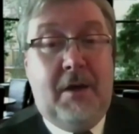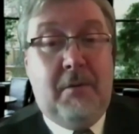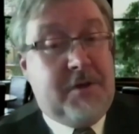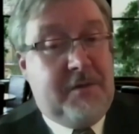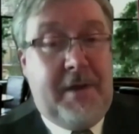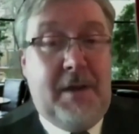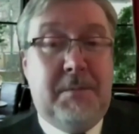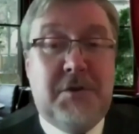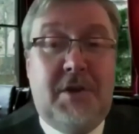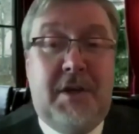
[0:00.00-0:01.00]
which is
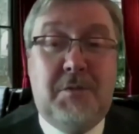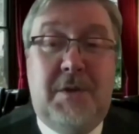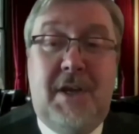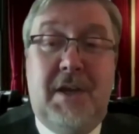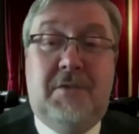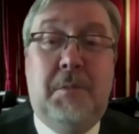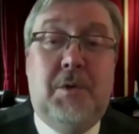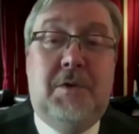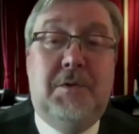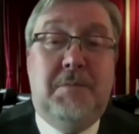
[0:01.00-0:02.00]
available July 28th from
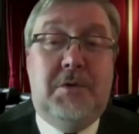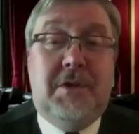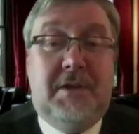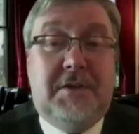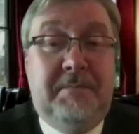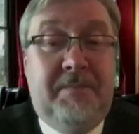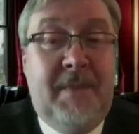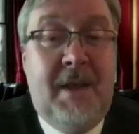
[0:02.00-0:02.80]
all good booksellers.